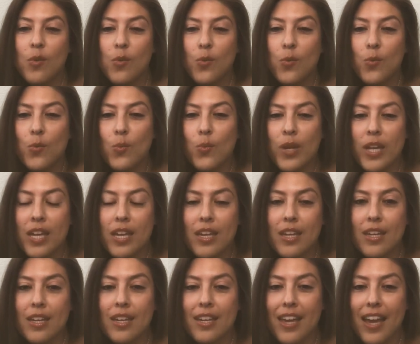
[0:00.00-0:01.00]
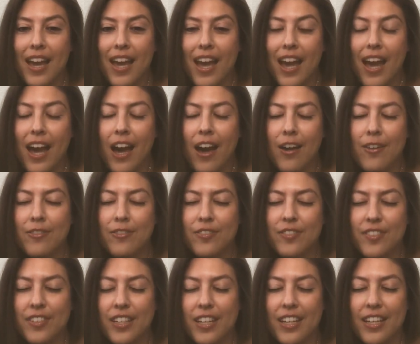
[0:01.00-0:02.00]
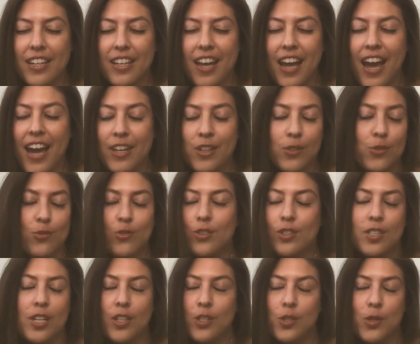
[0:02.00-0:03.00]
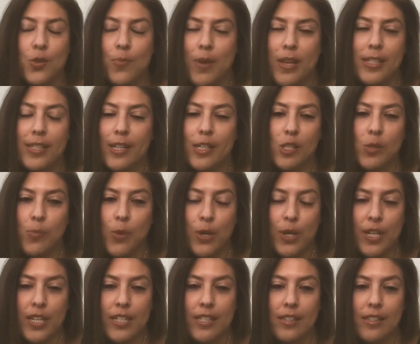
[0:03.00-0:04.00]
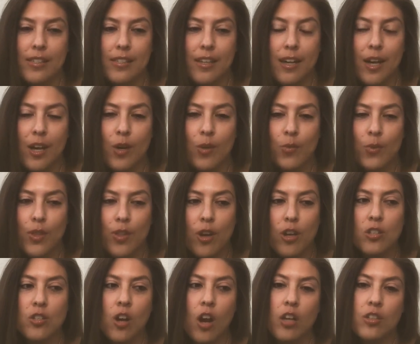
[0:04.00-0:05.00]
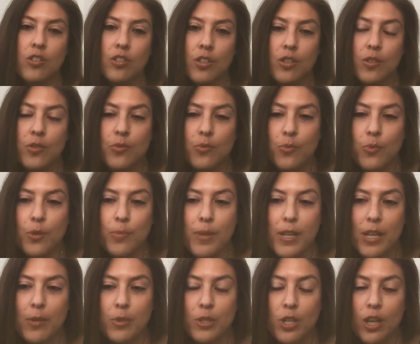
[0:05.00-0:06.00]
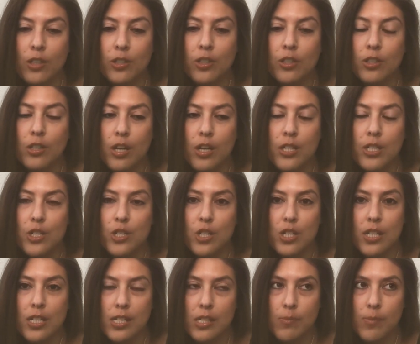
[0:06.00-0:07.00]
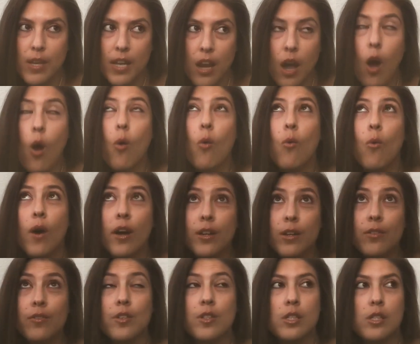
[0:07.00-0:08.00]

We have had such an amazing experience with our doctor. We're meeting with Dr. Clark, and she has been wonderful.